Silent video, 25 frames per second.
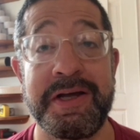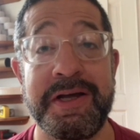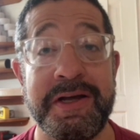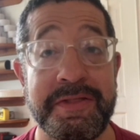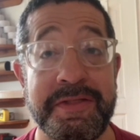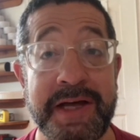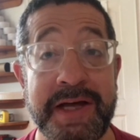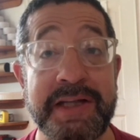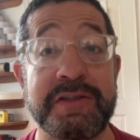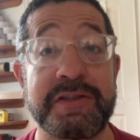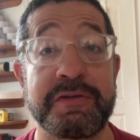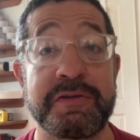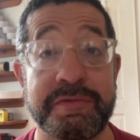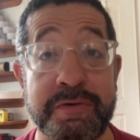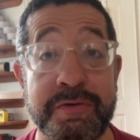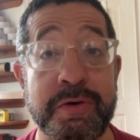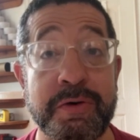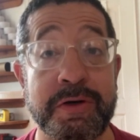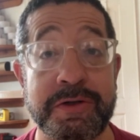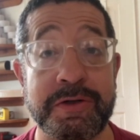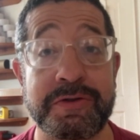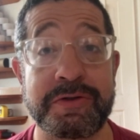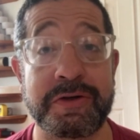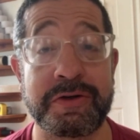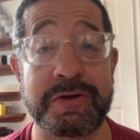That's, of
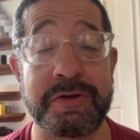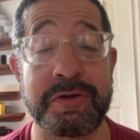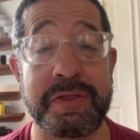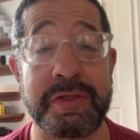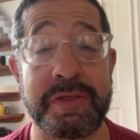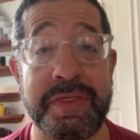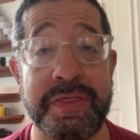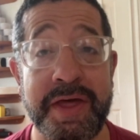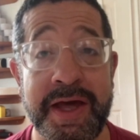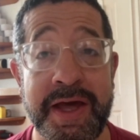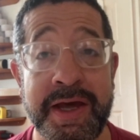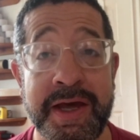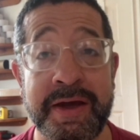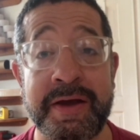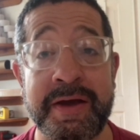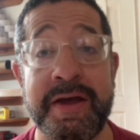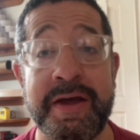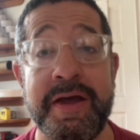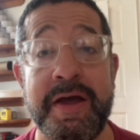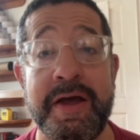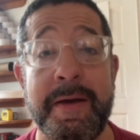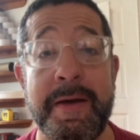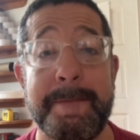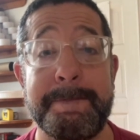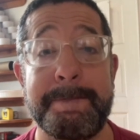course, a good thing,
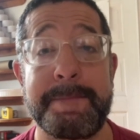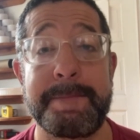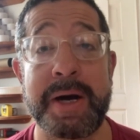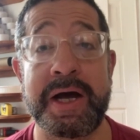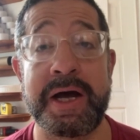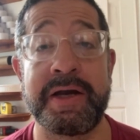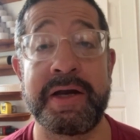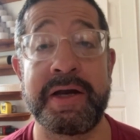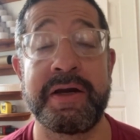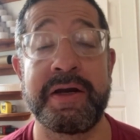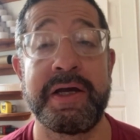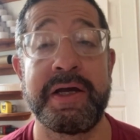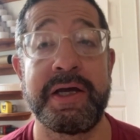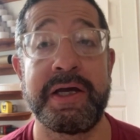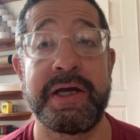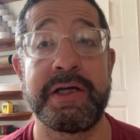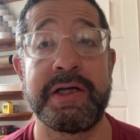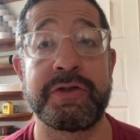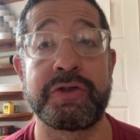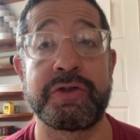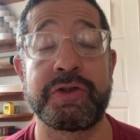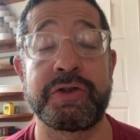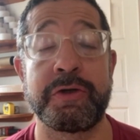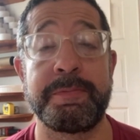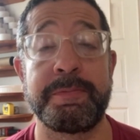but it
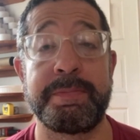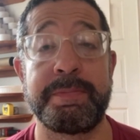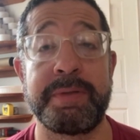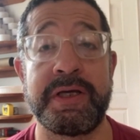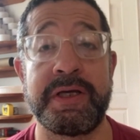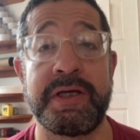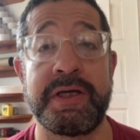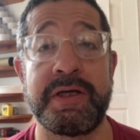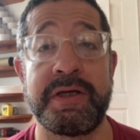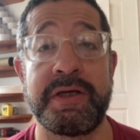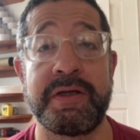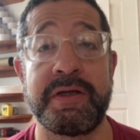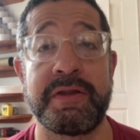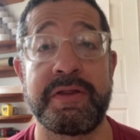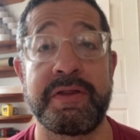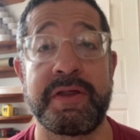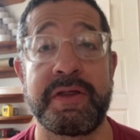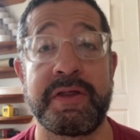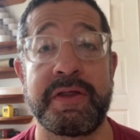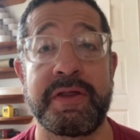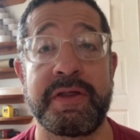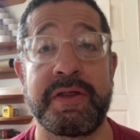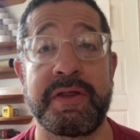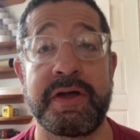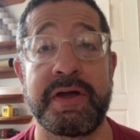should be,
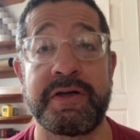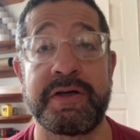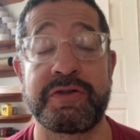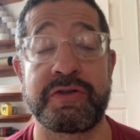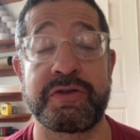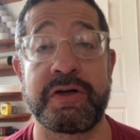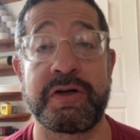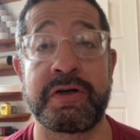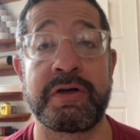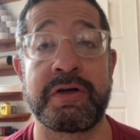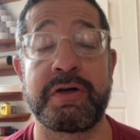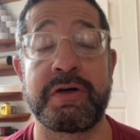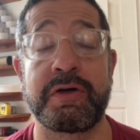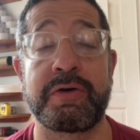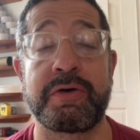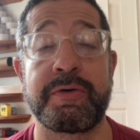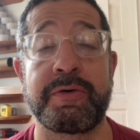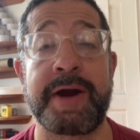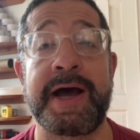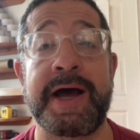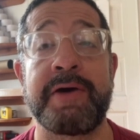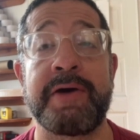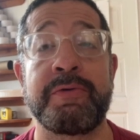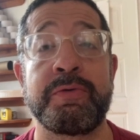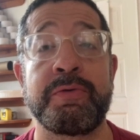there are certain
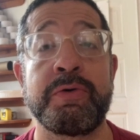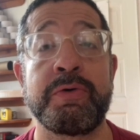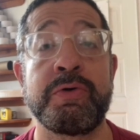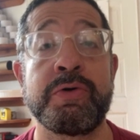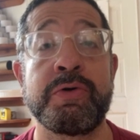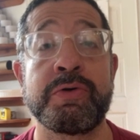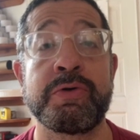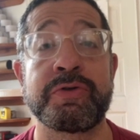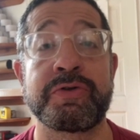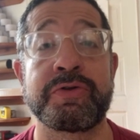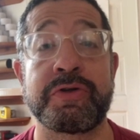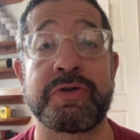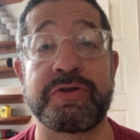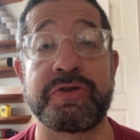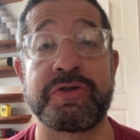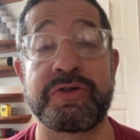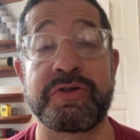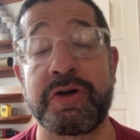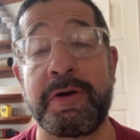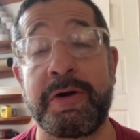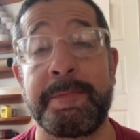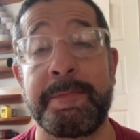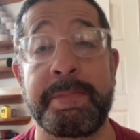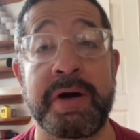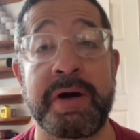ground rules or
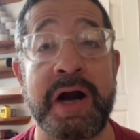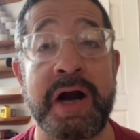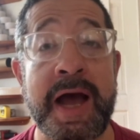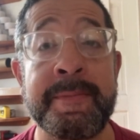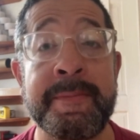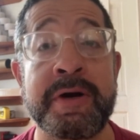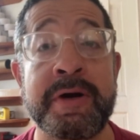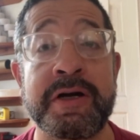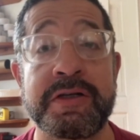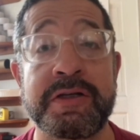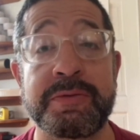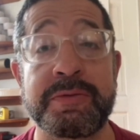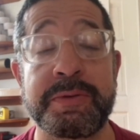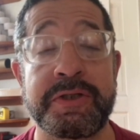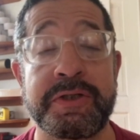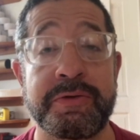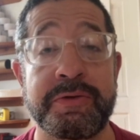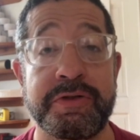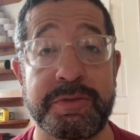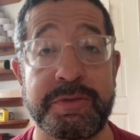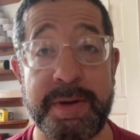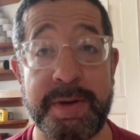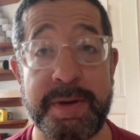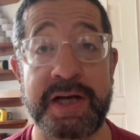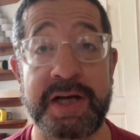certain parameters we should
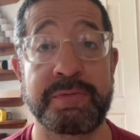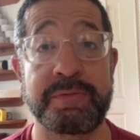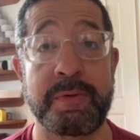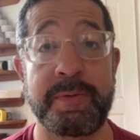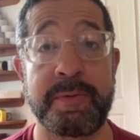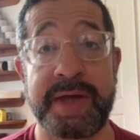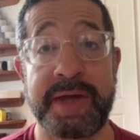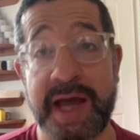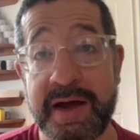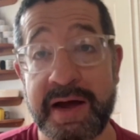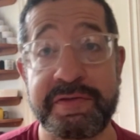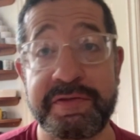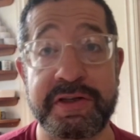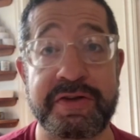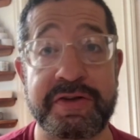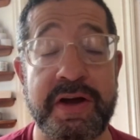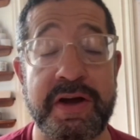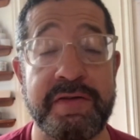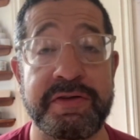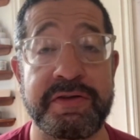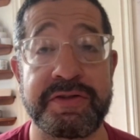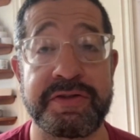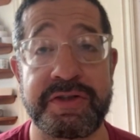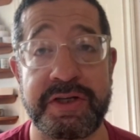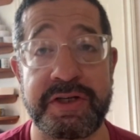respect when we have this
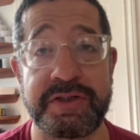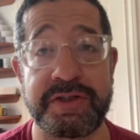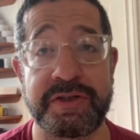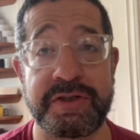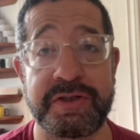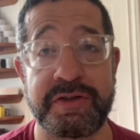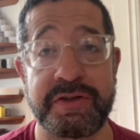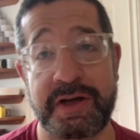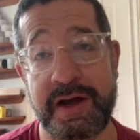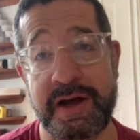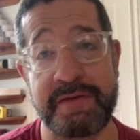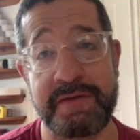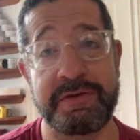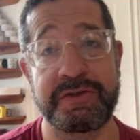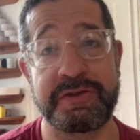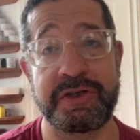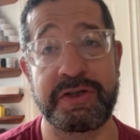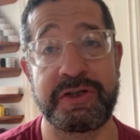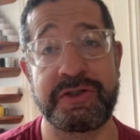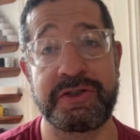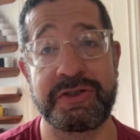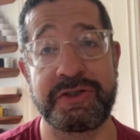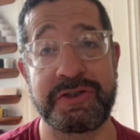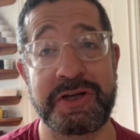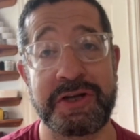conversation. The
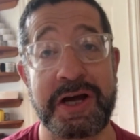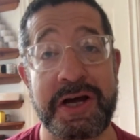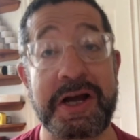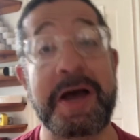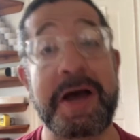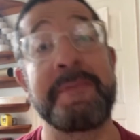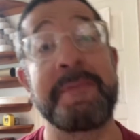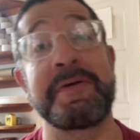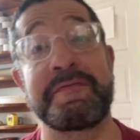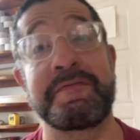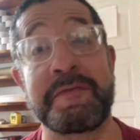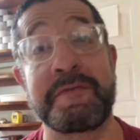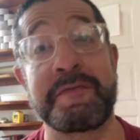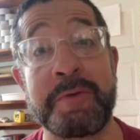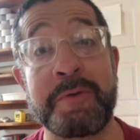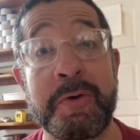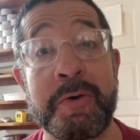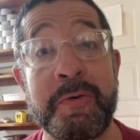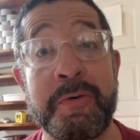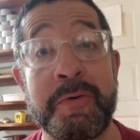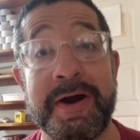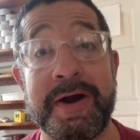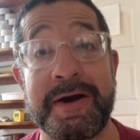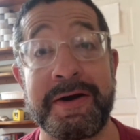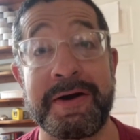conversation is not coming from
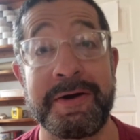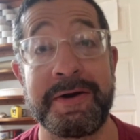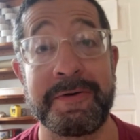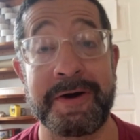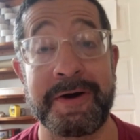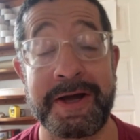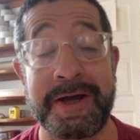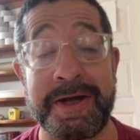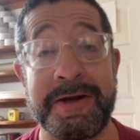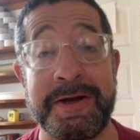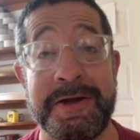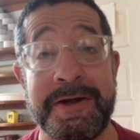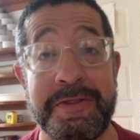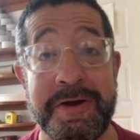nowhere, right?